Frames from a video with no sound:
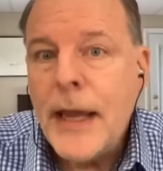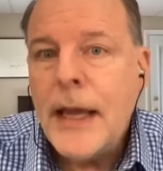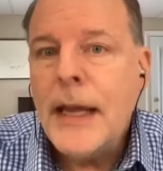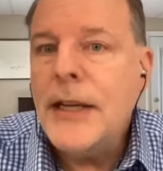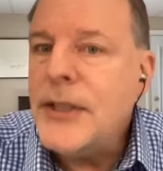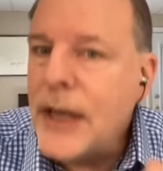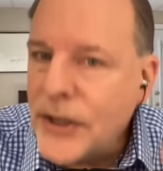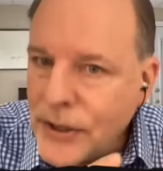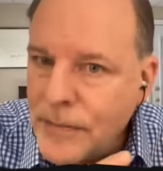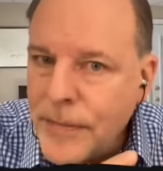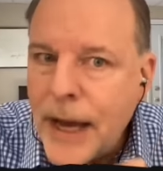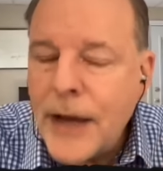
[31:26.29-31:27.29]
it no.
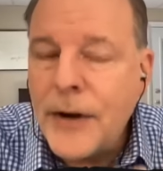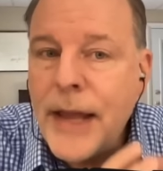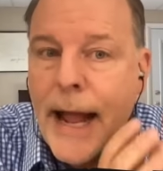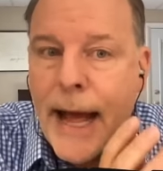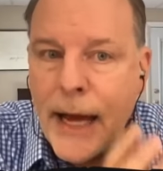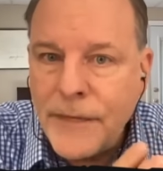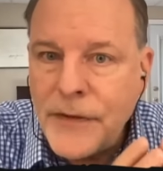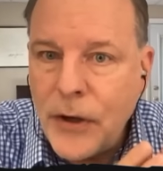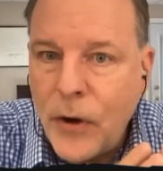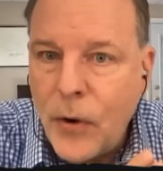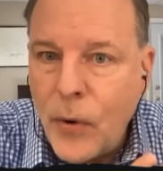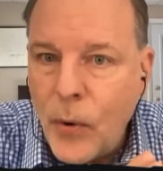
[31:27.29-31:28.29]
doesn't matter. They have to no.
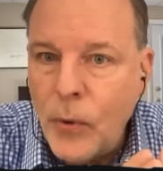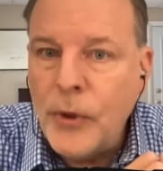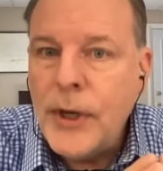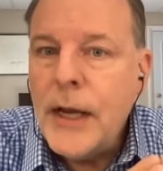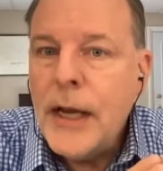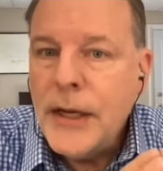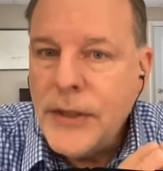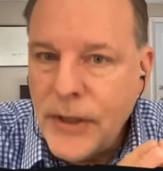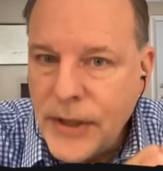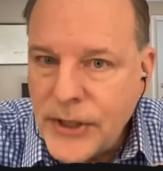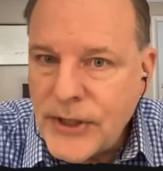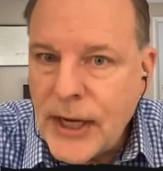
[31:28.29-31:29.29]
hold to
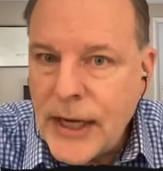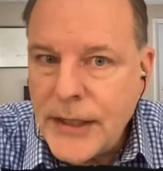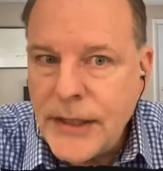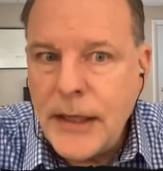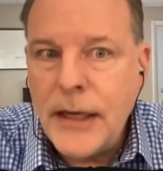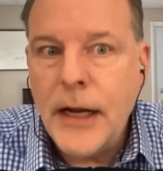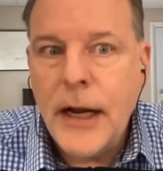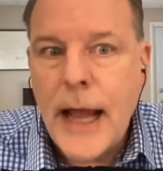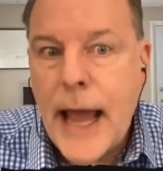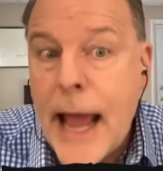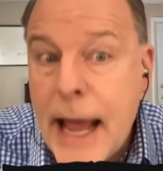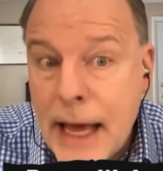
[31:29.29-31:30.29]
this idea
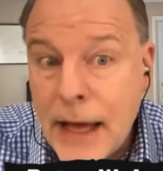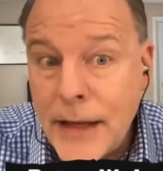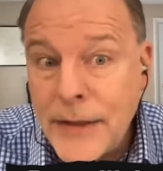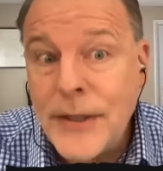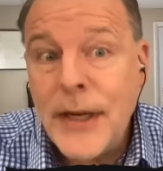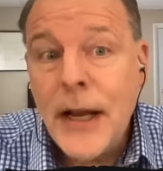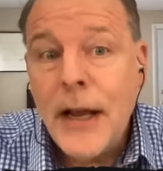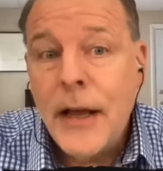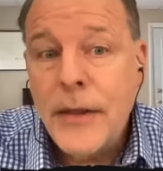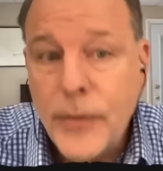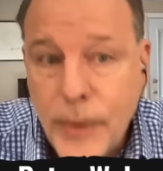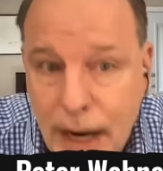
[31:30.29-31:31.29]
and
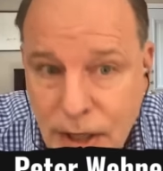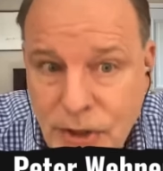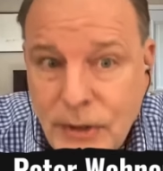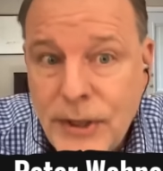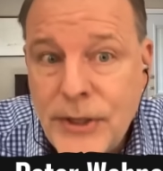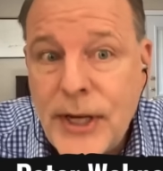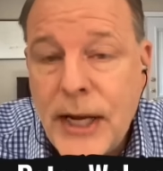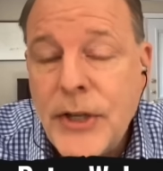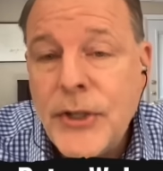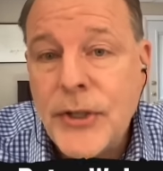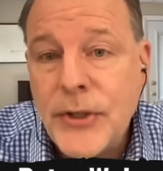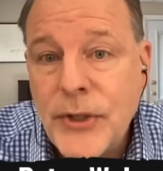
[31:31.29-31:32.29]
the
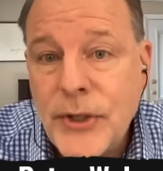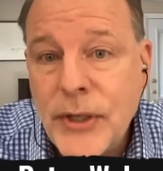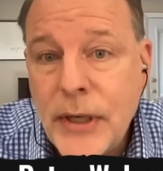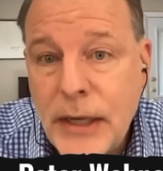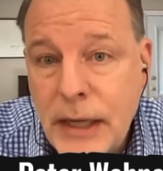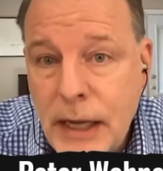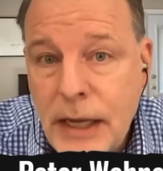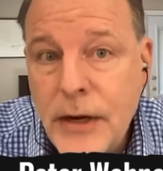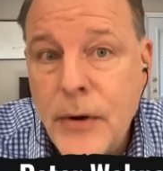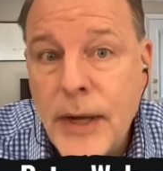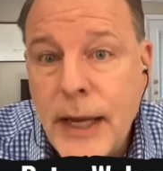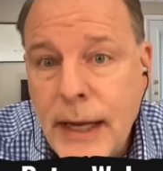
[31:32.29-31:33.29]
rationalizations, you
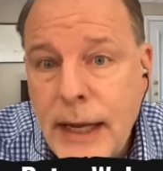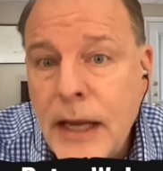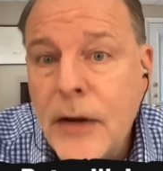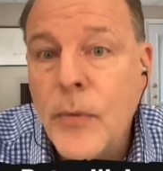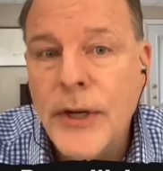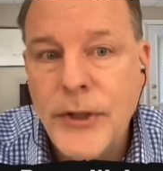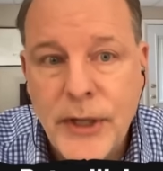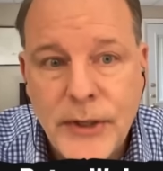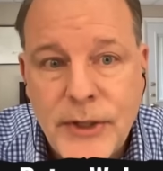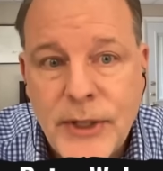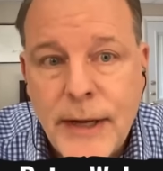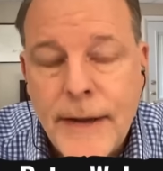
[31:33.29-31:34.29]
know, kick in, which
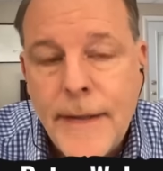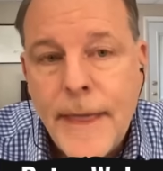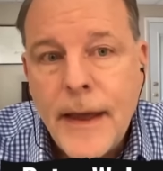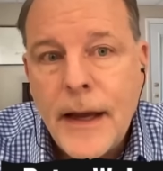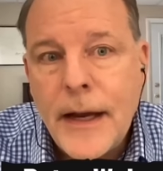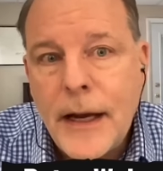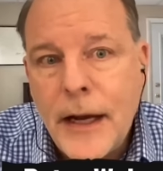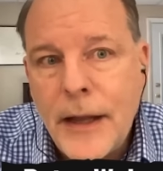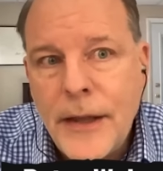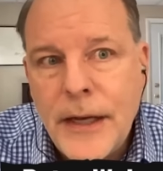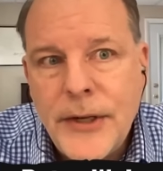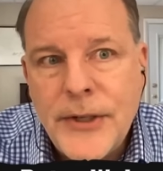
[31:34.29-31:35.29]
is uh,
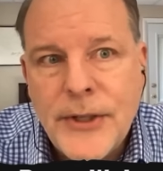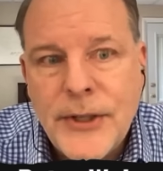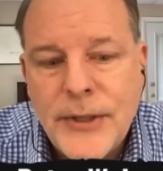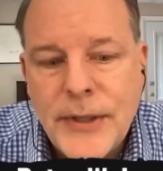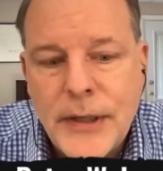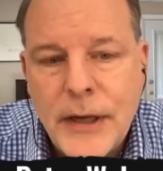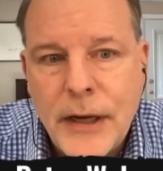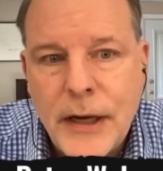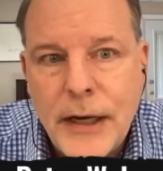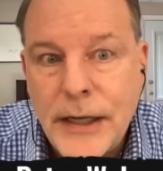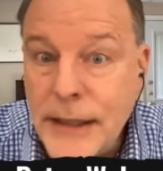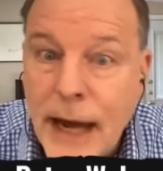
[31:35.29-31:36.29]
these
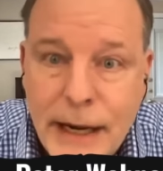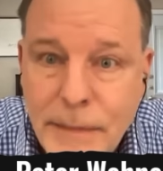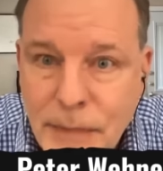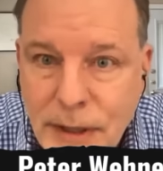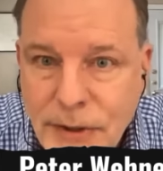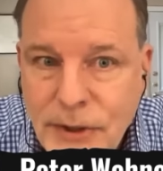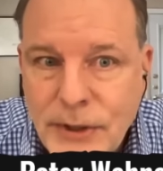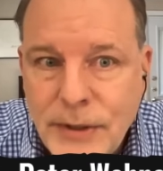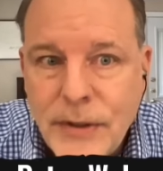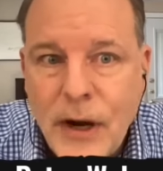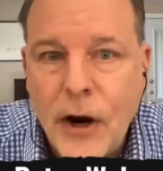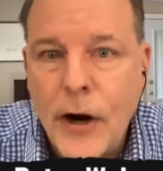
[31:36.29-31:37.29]
uh, indictments
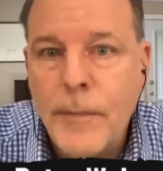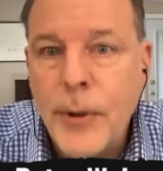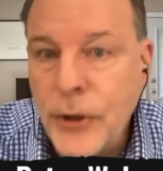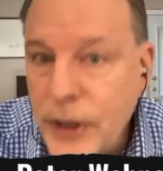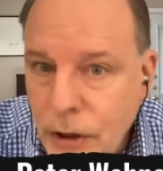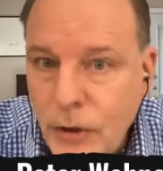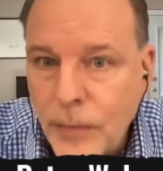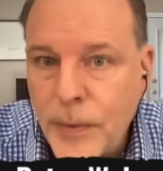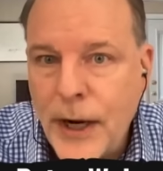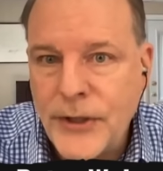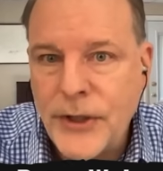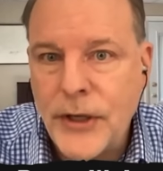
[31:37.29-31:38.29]
are political
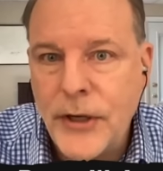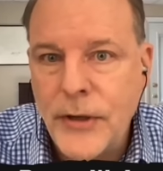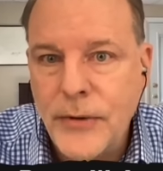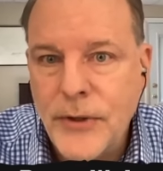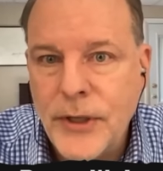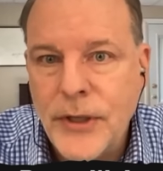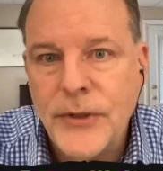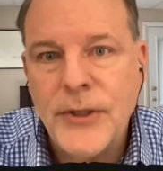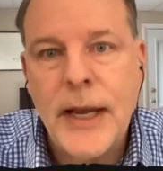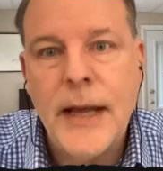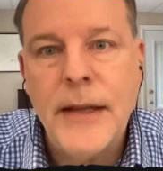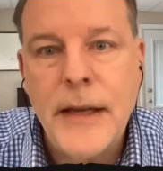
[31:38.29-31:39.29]
prosecutions,
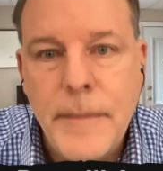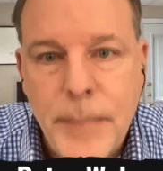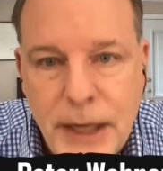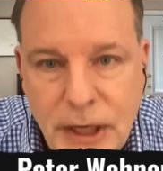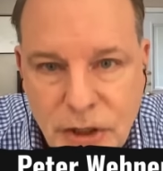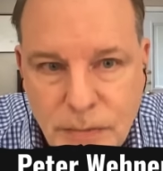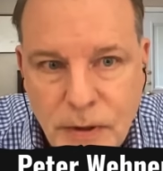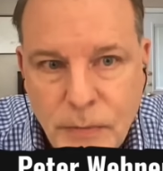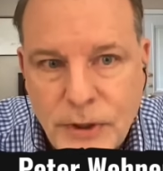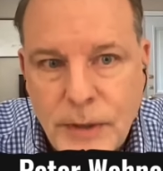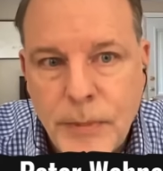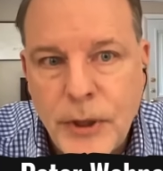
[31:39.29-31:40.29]
and the impeachment
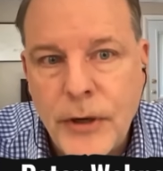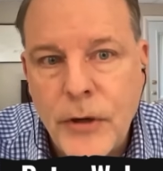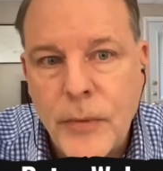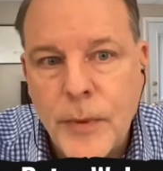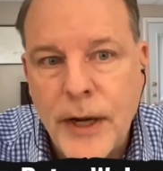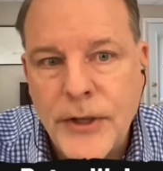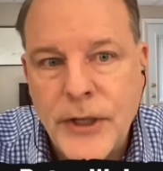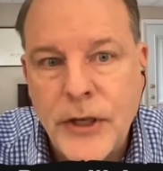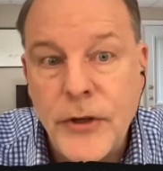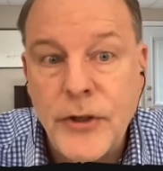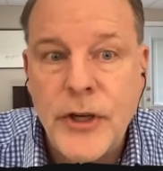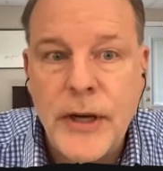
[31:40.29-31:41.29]
was a political
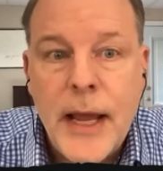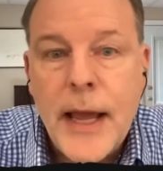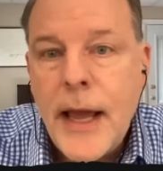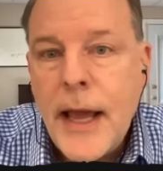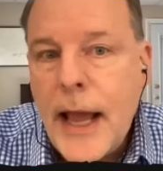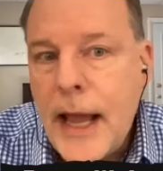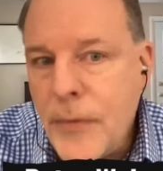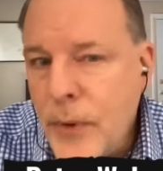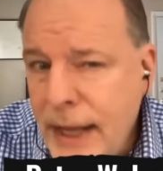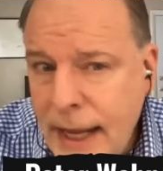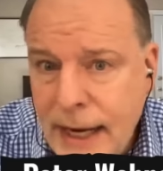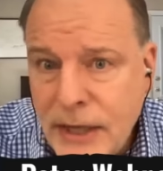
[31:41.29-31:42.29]
prosecution. And we
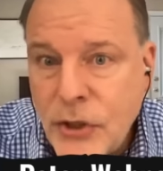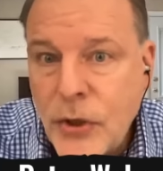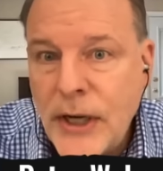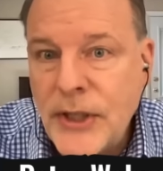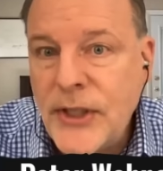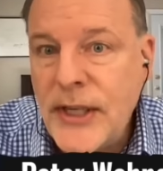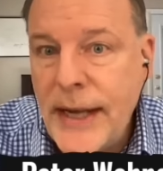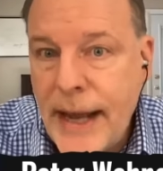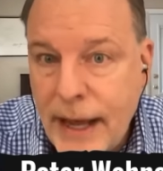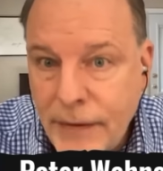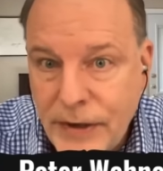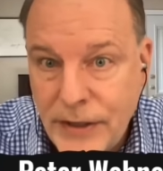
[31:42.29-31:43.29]
can't trust the
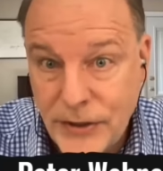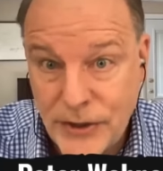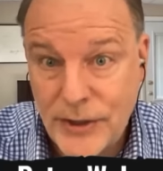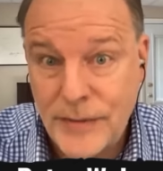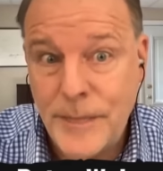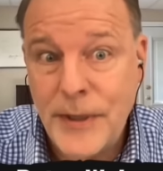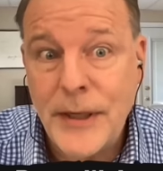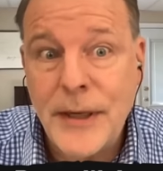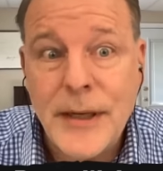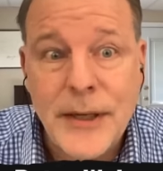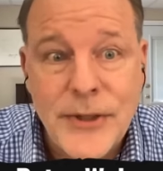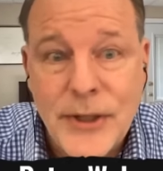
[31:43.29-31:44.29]
evidence
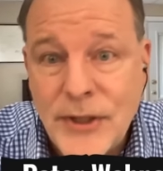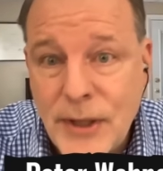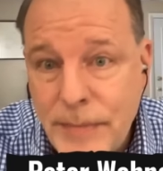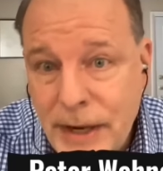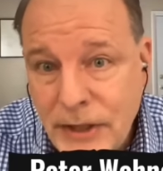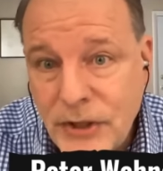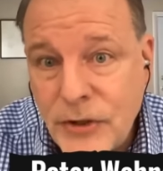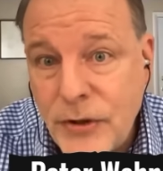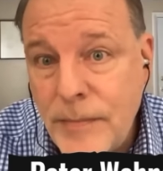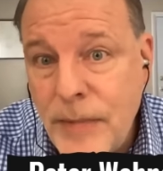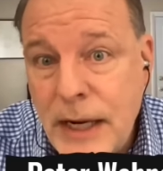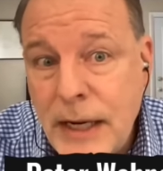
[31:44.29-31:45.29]
because it's the
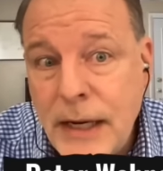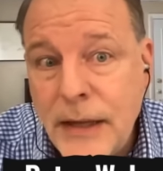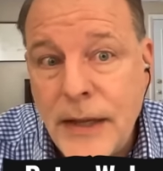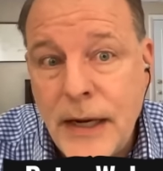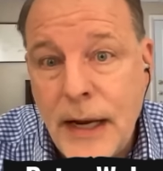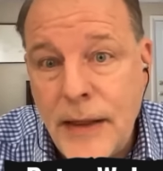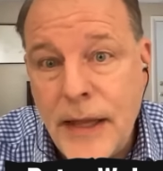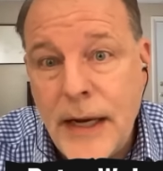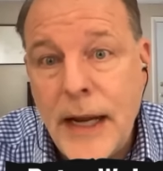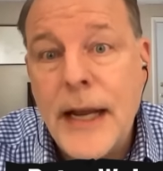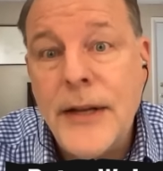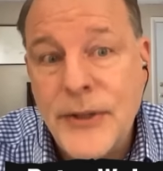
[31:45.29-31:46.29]
mainstream well, media that that
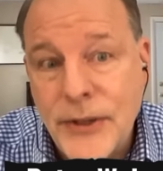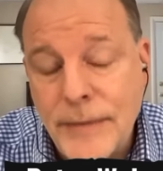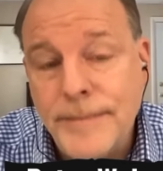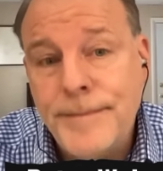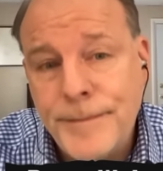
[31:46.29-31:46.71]
hates him.